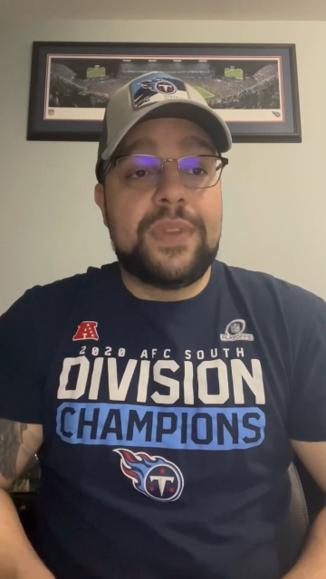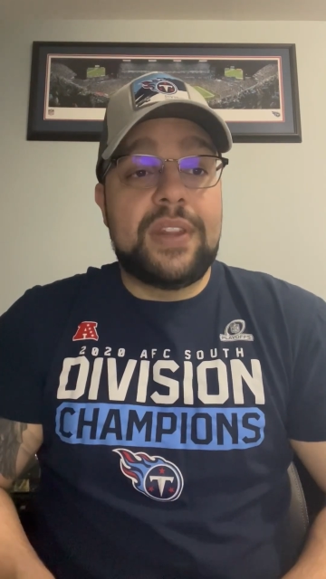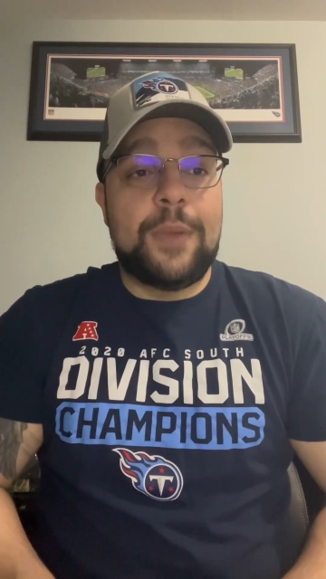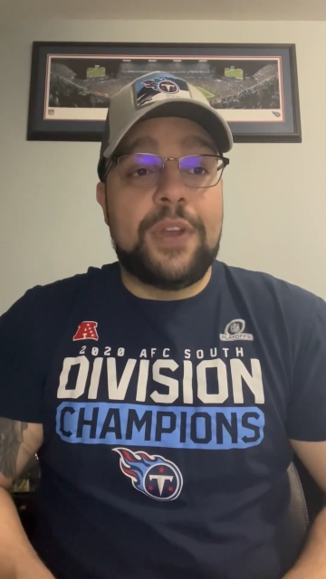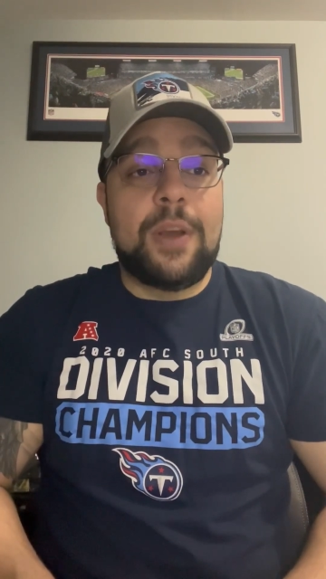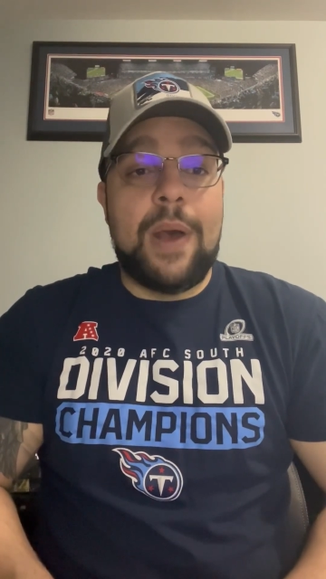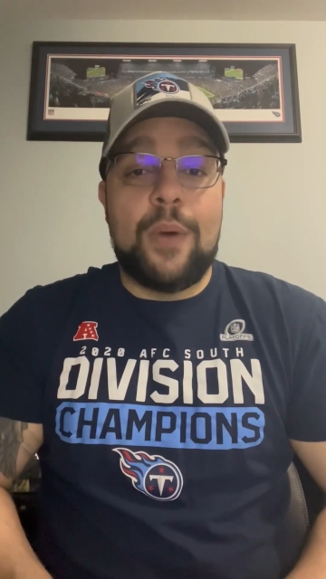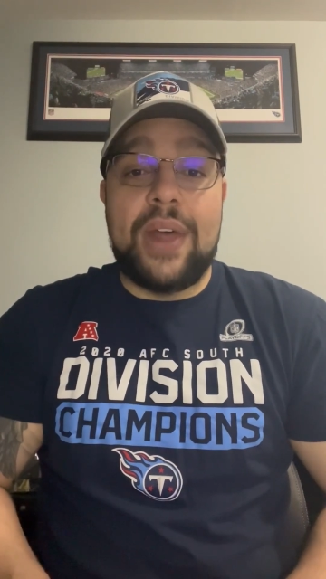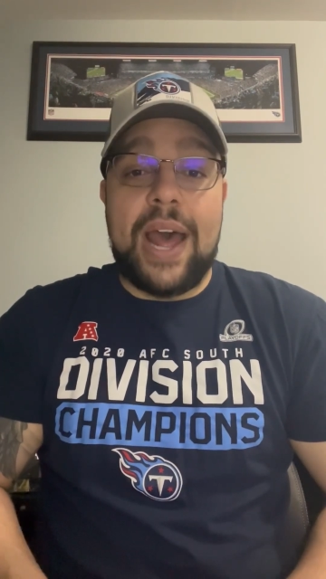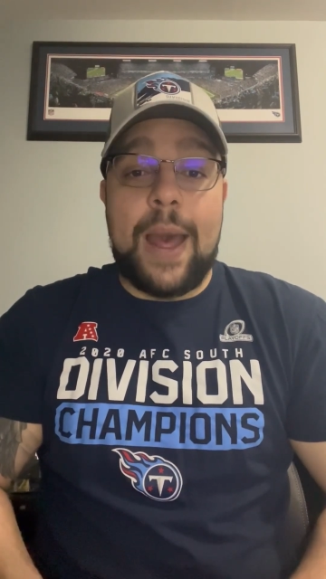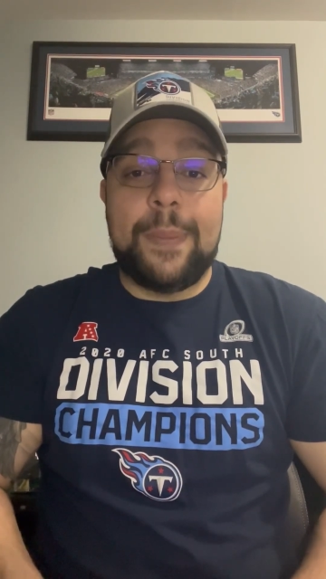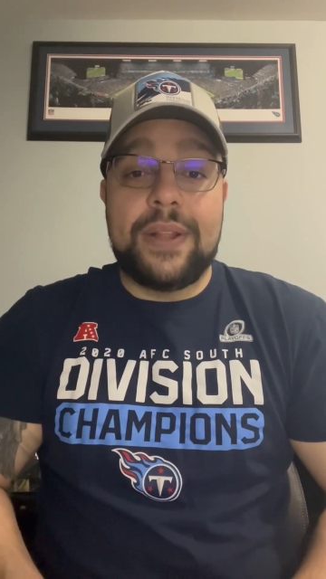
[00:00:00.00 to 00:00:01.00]
Then we come out with
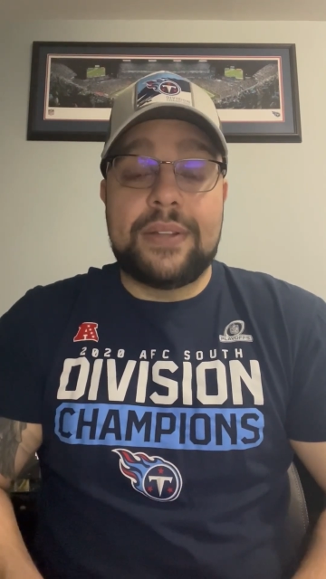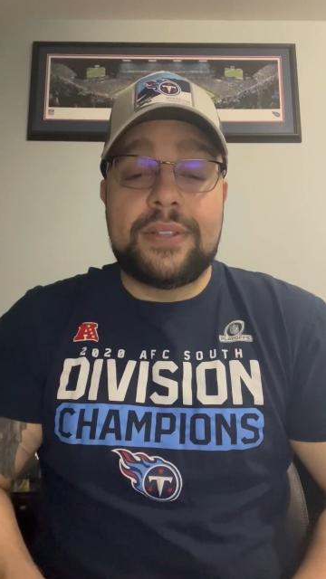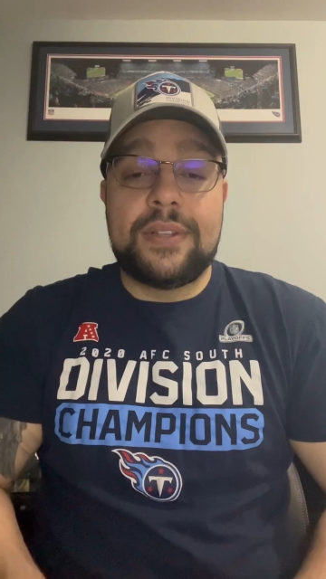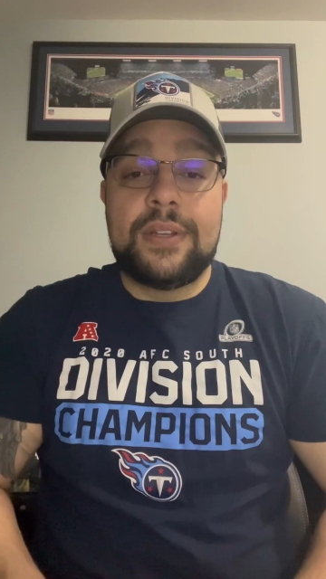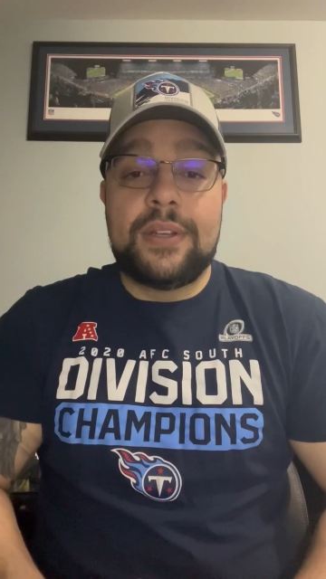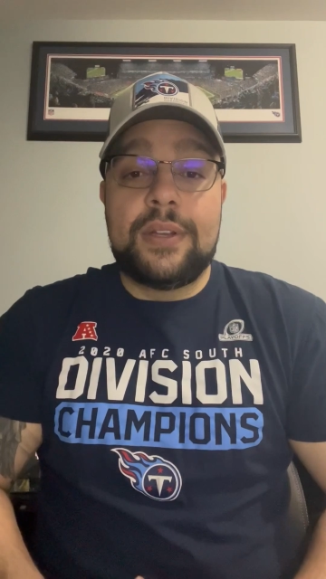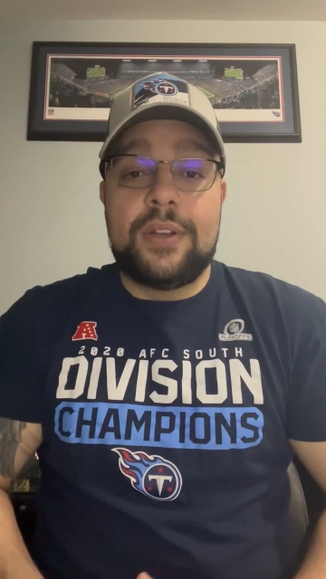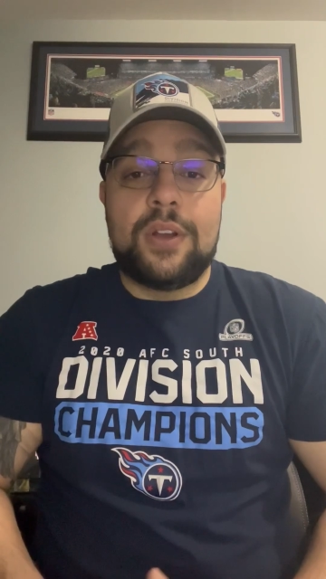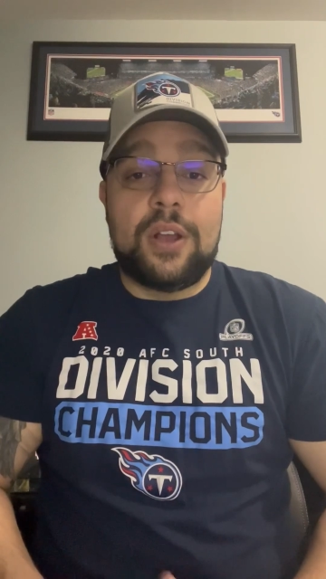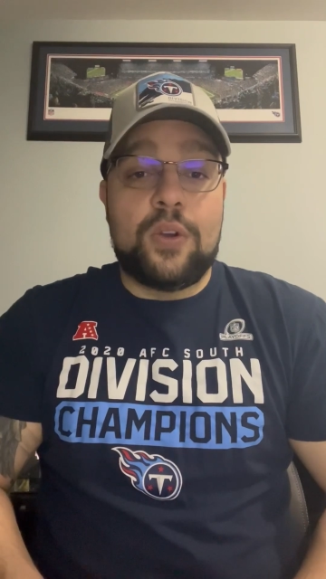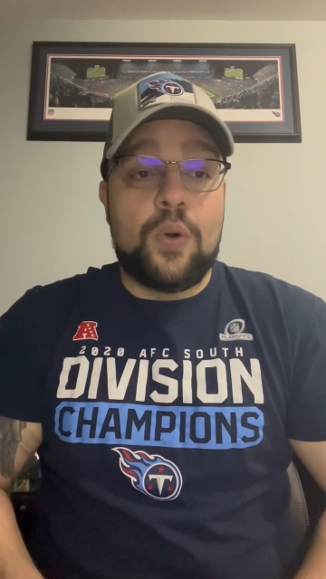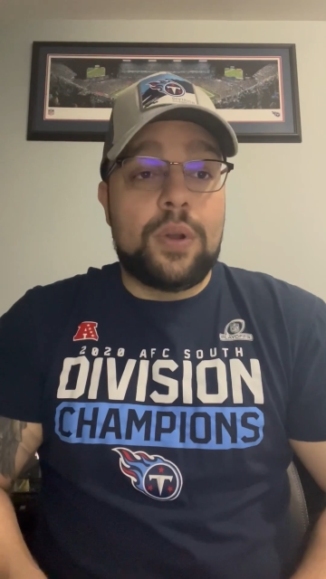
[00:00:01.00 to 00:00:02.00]
Hopkins,
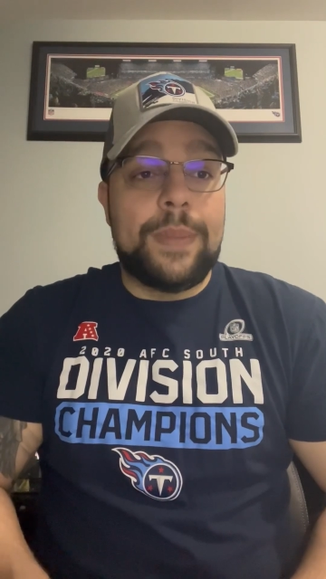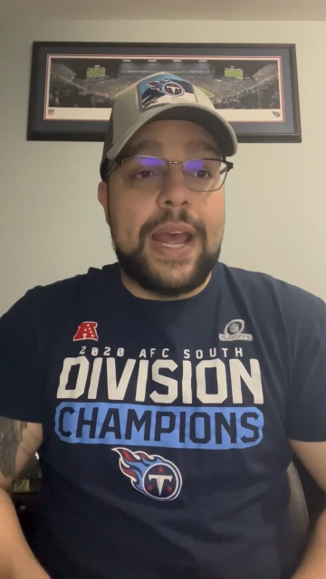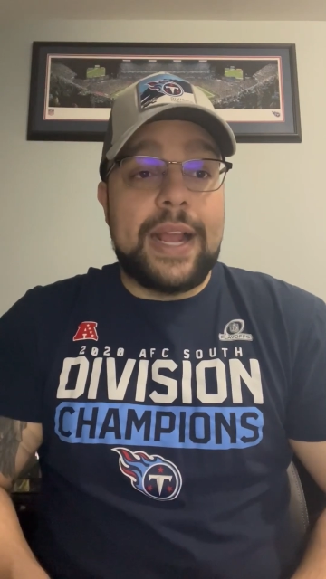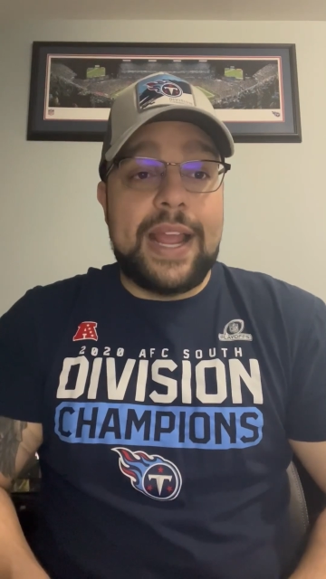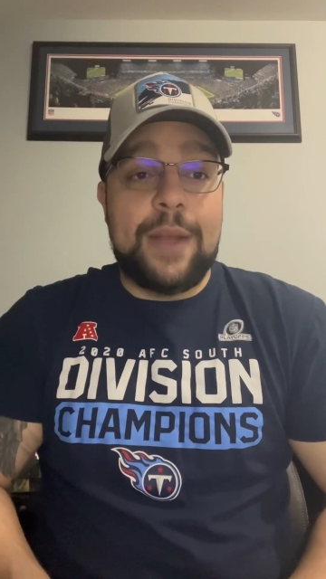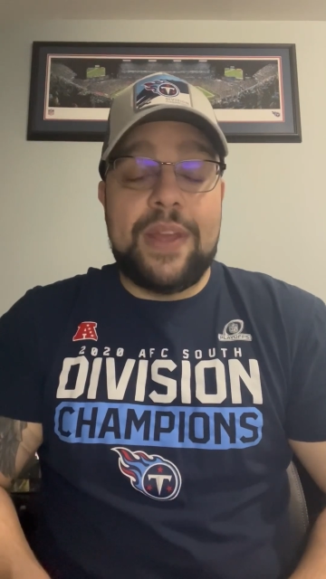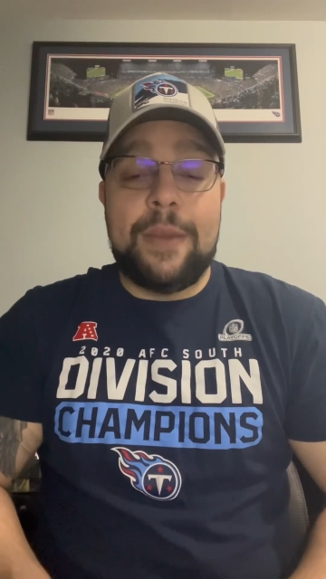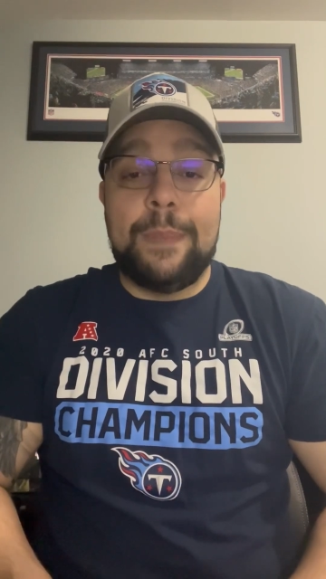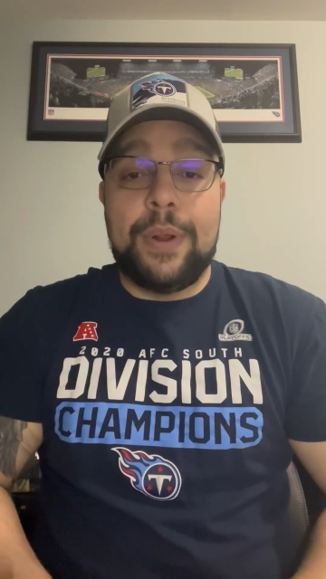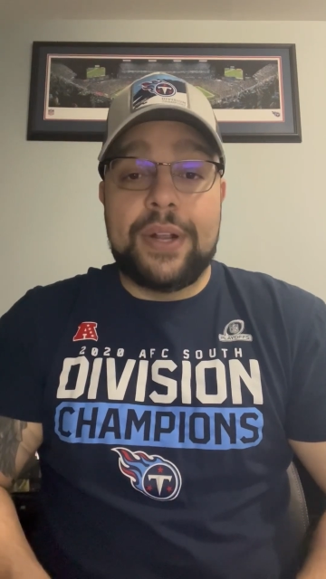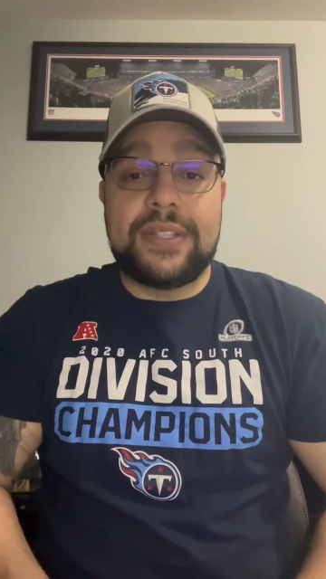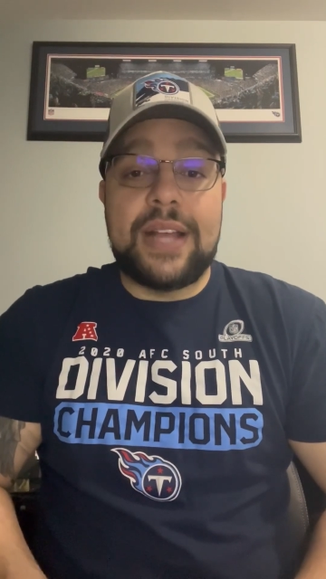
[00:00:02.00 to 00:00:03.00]
a quarterback, and we have
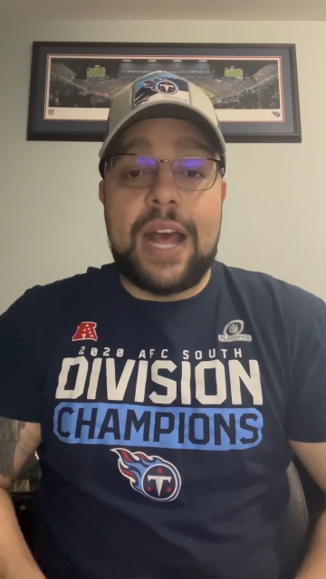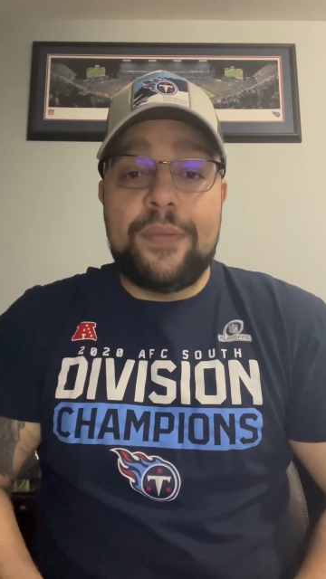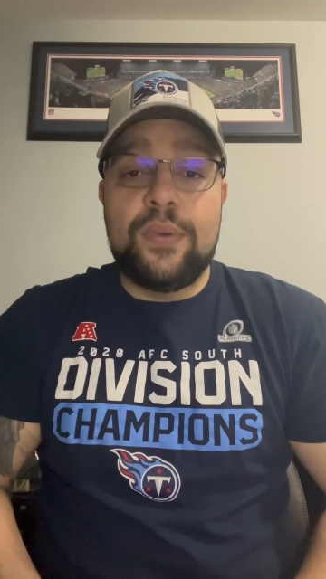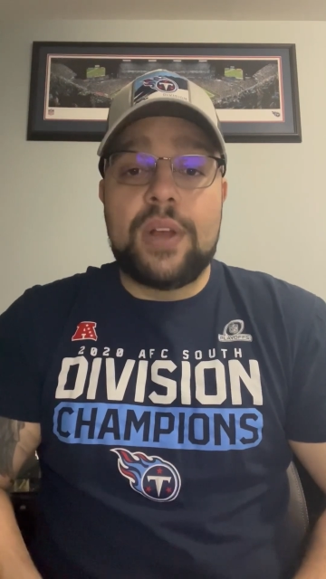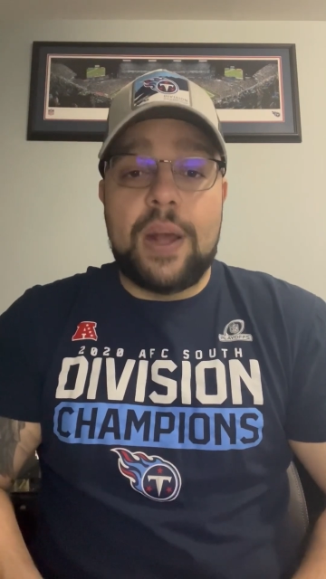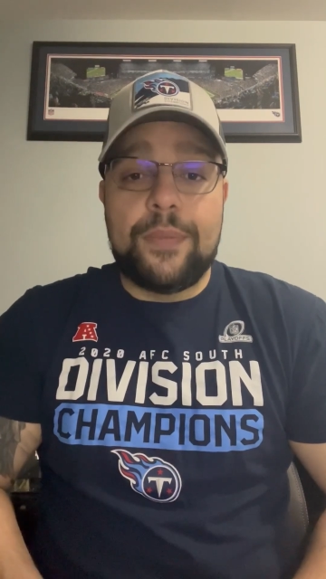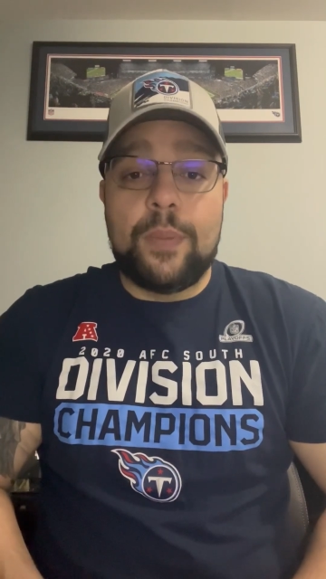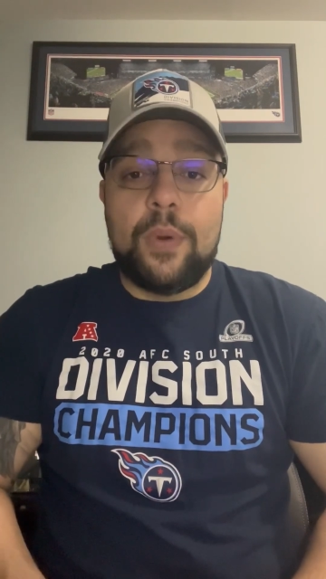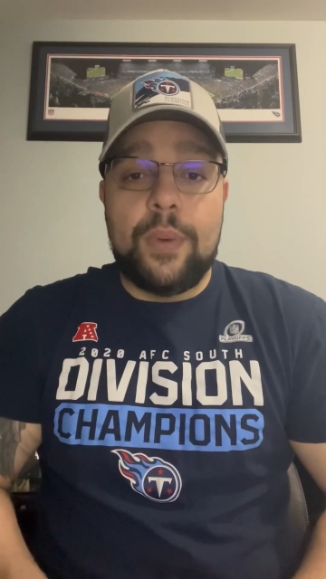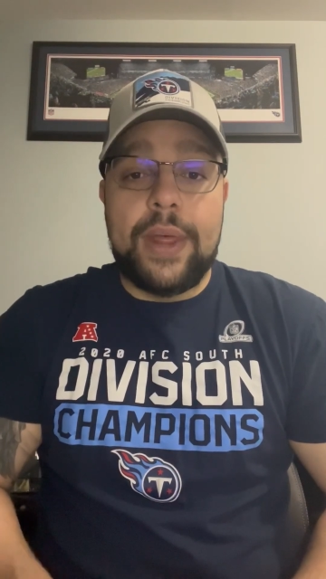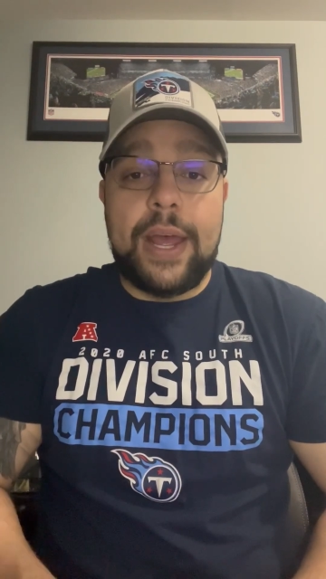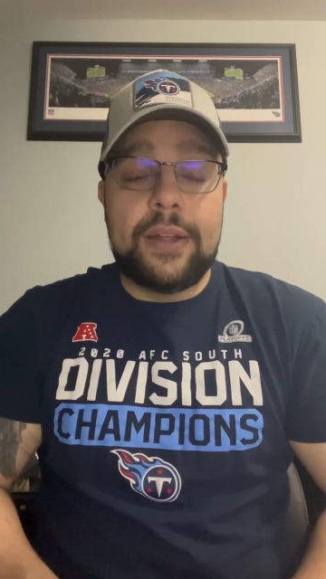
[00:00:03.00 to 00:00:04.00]
Burks. I feel comfortable
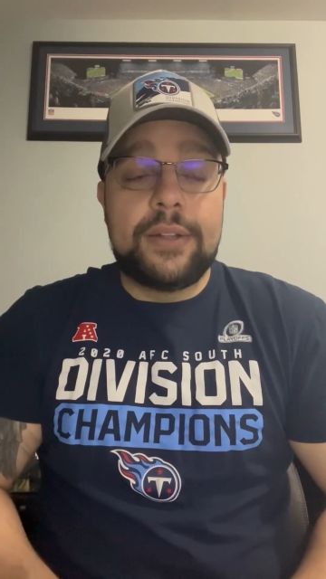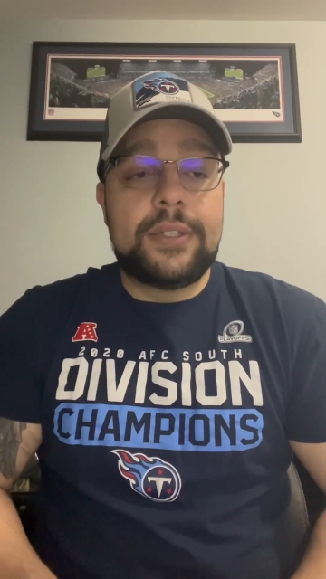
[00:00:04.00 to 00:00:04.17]
with that.